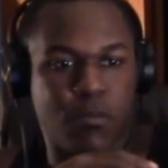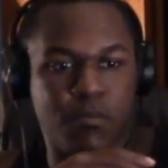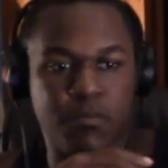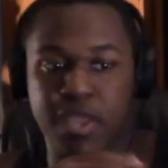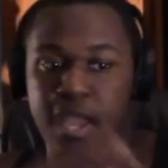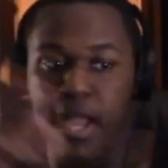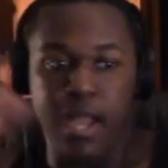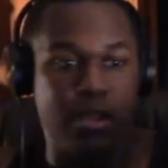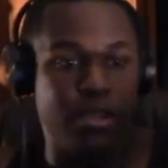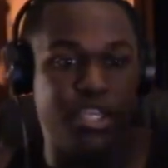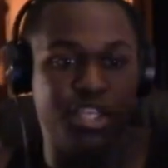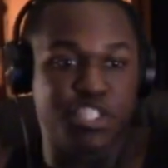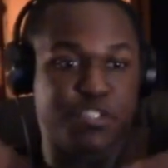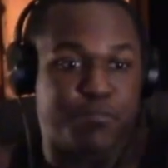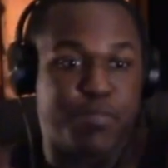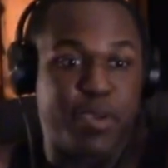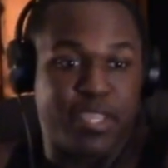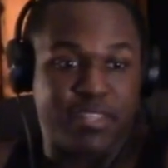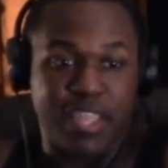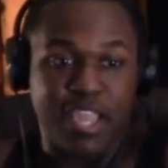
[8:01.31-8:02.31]
yeah, he
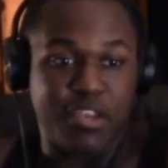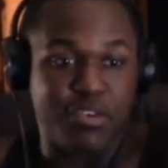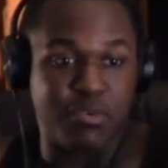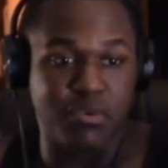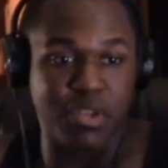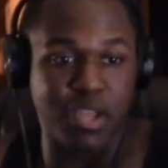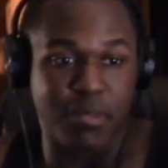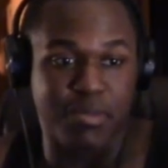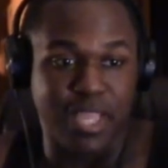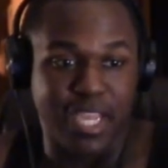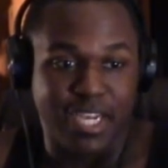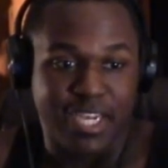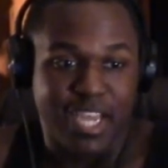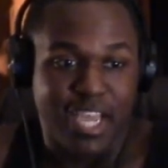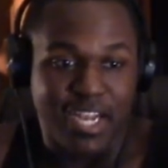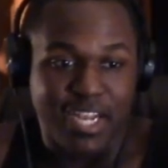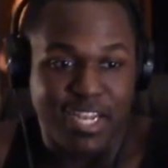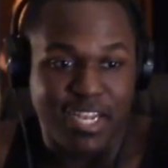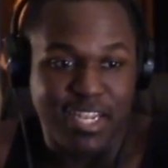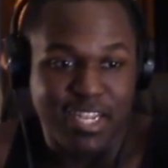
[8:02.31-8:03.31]
just picked that dude up like
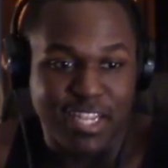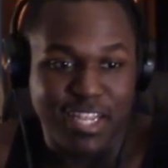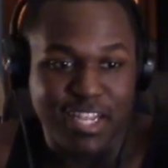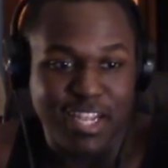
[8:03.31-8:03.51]
nothing.